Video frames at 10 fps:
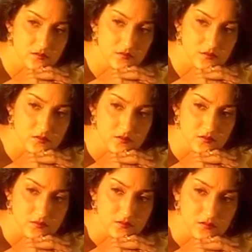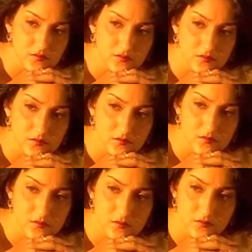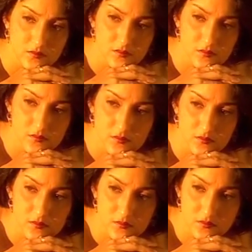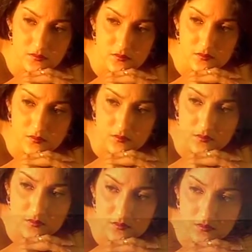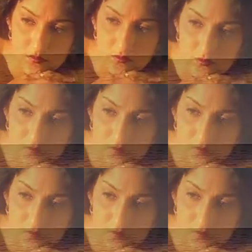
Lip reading: but still, our elders leave very little to chance.